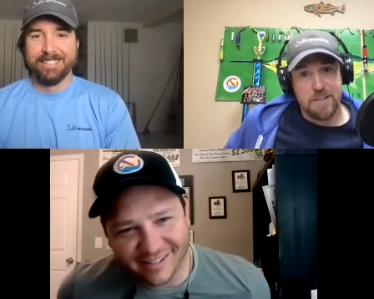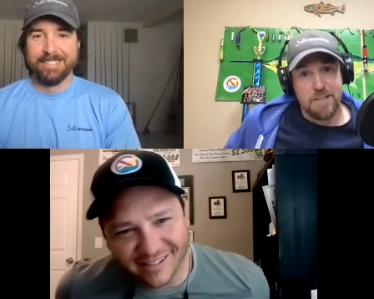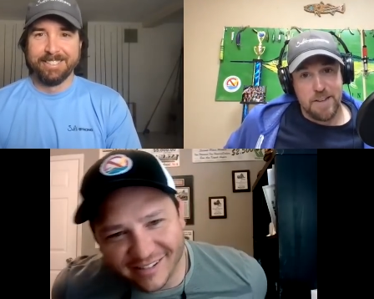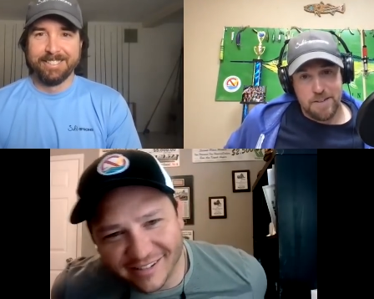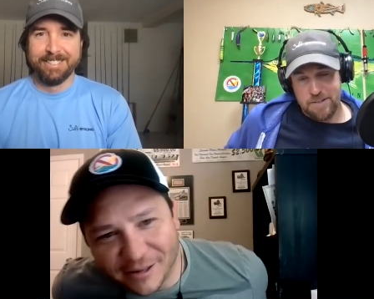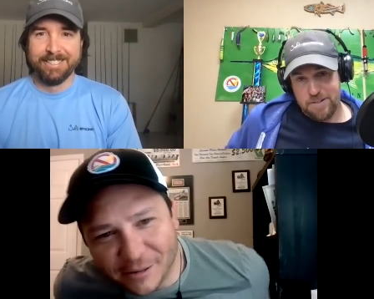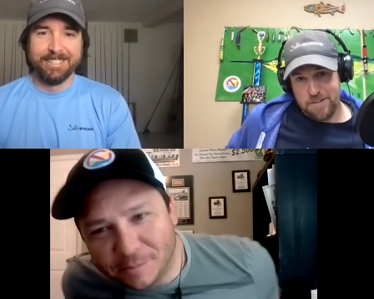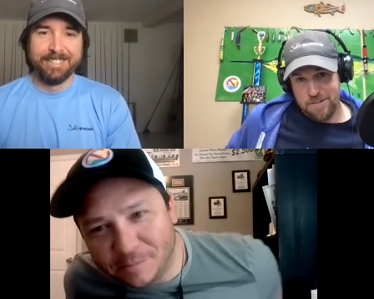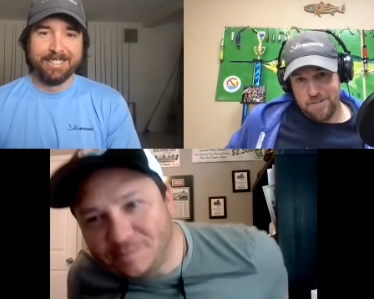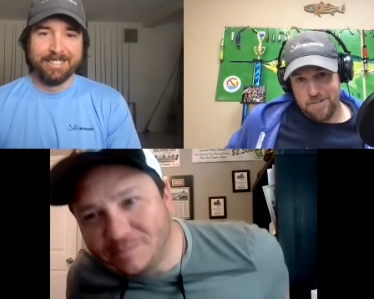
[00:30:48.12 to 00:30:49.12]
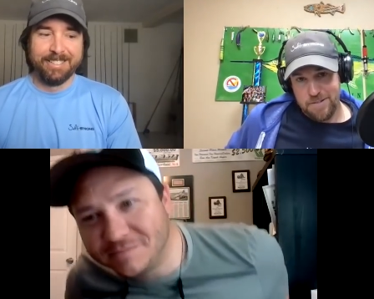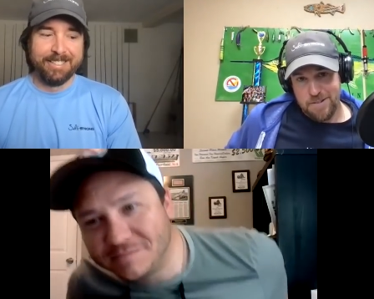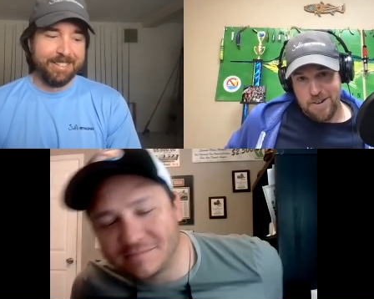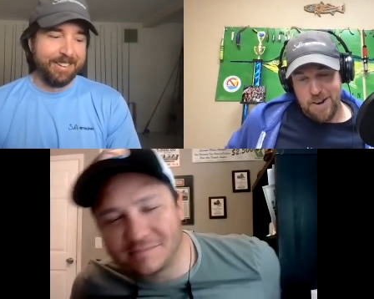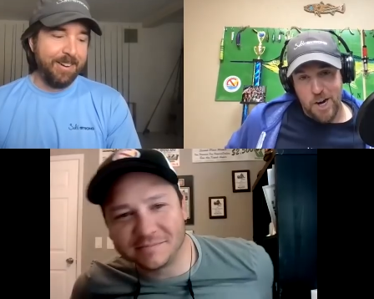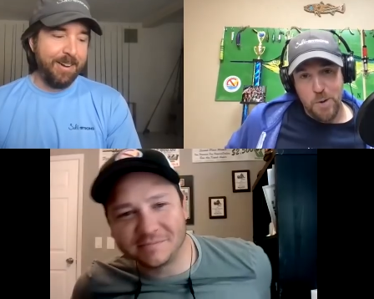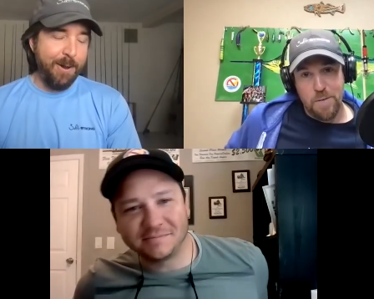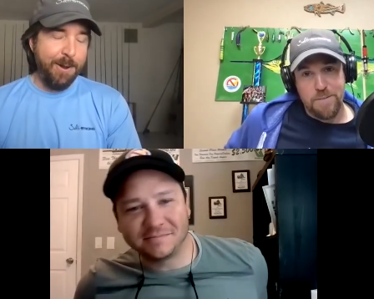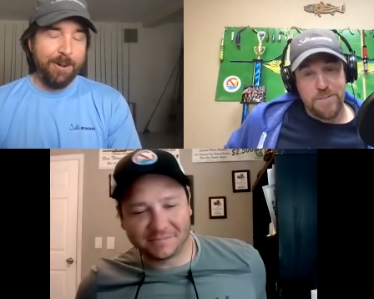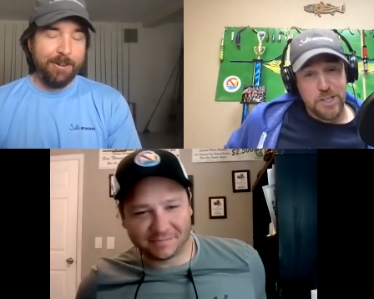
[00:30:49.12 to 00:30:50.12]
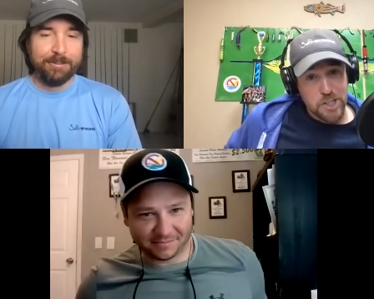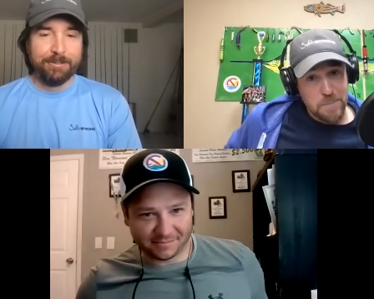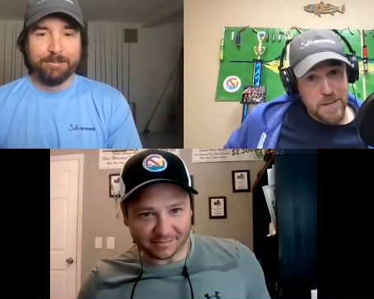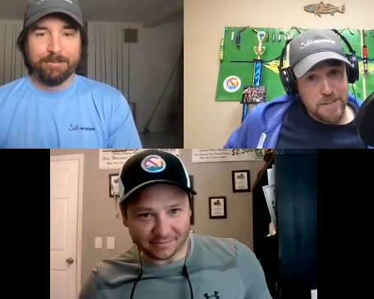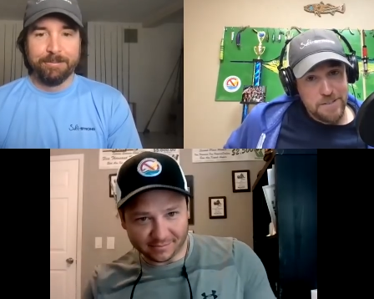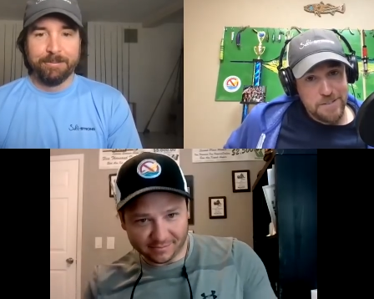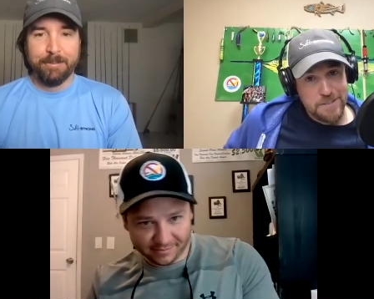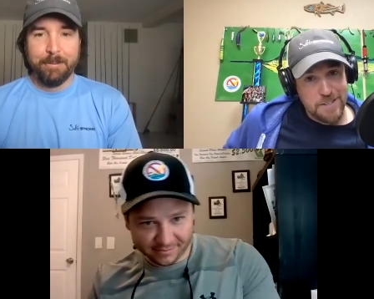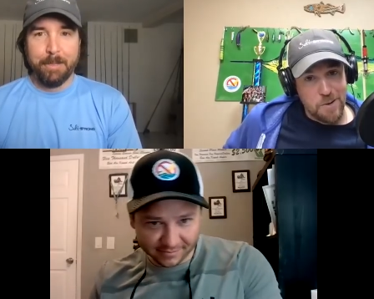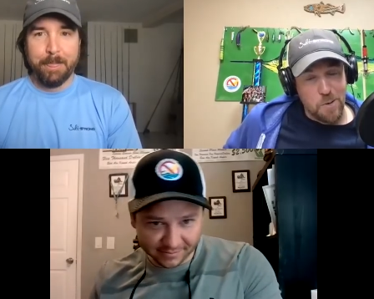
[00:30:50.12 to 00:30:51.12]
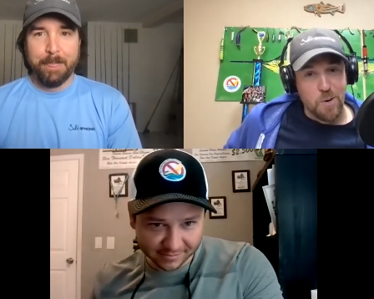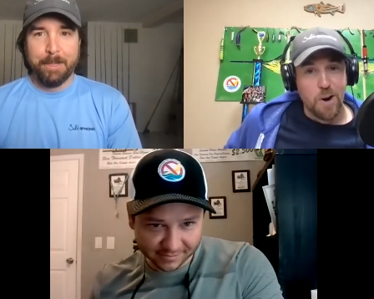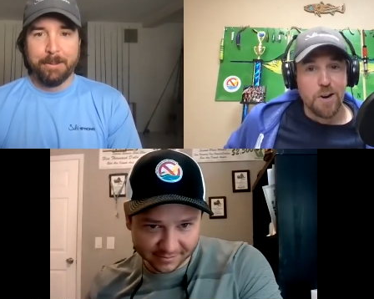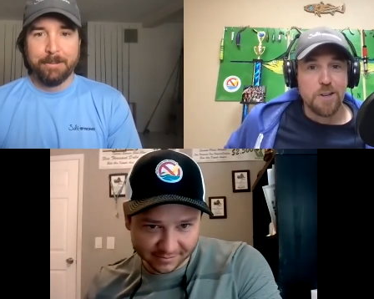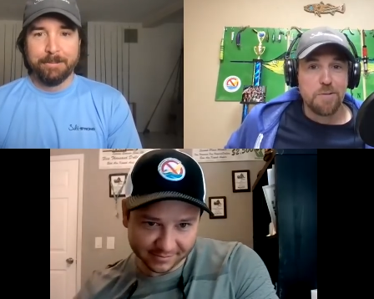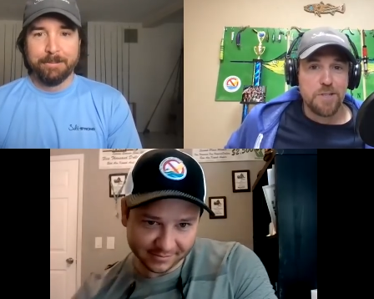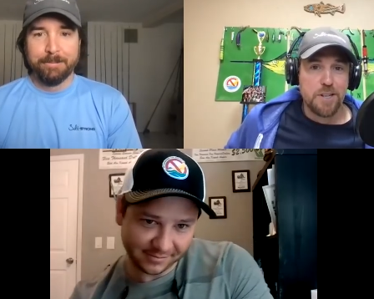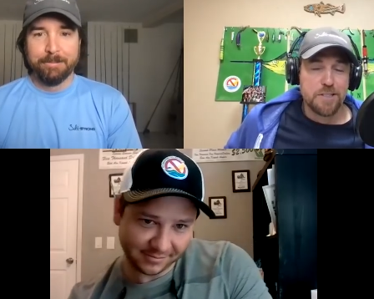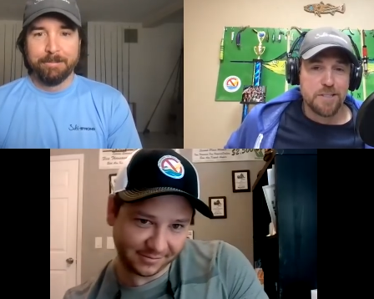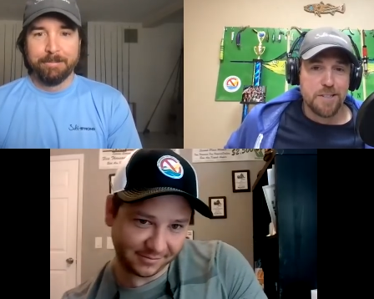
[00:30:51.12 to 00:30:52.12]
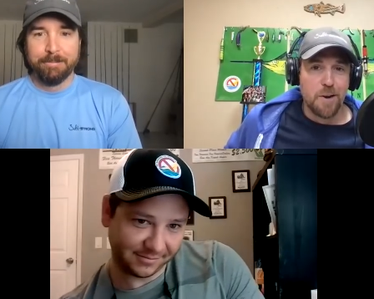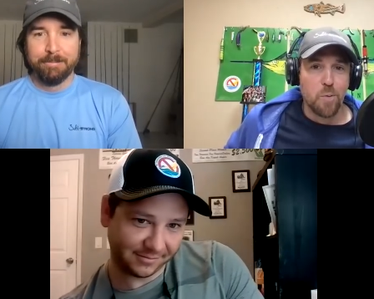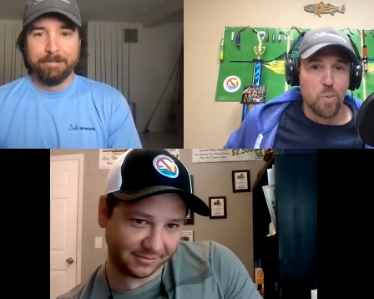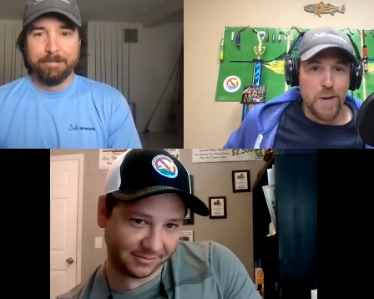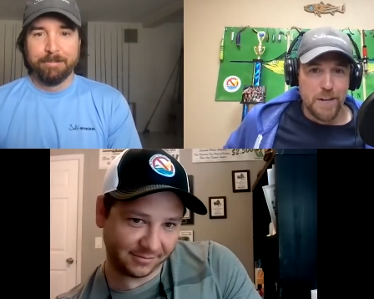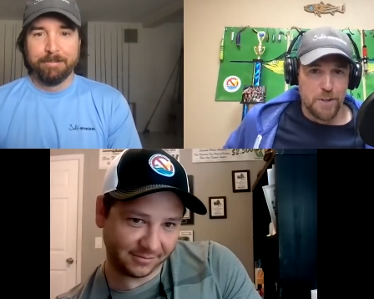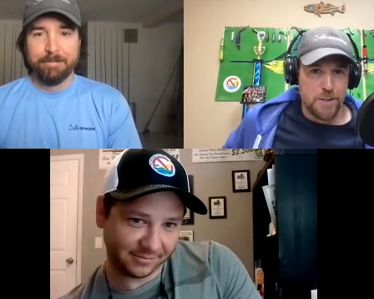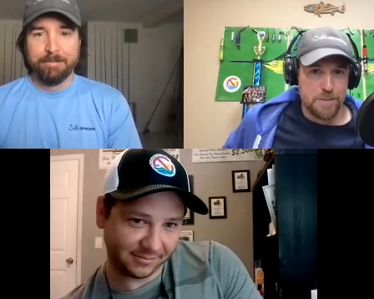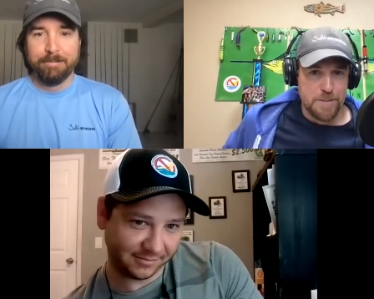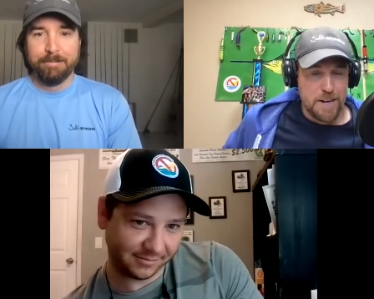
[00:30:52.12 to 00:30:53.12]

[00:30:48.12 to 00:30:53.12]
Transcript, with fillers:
Speaker 1: to this Are you a fisherman or are you just a reeler?